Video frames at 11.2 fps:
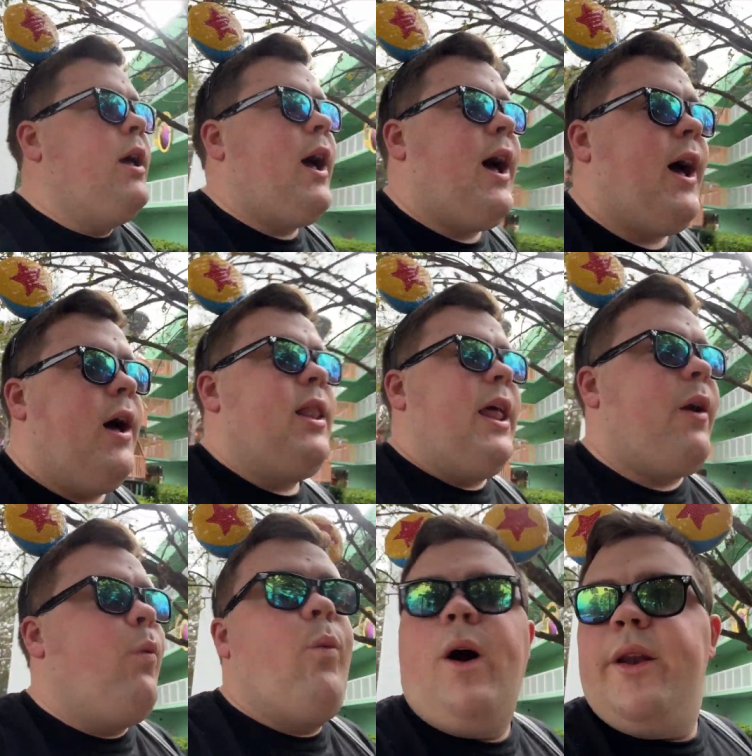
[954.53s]
like
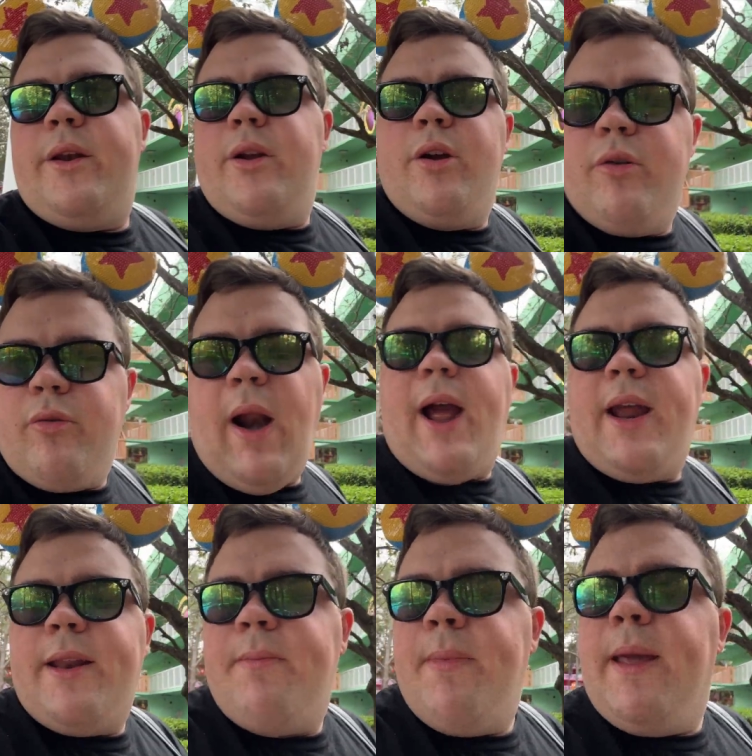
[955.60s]
one
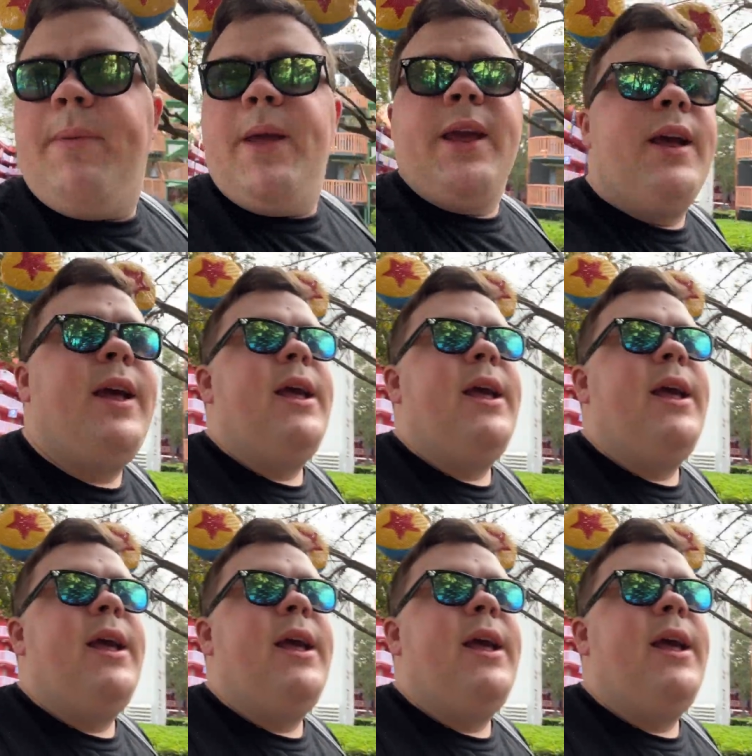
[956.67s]
ride maybe,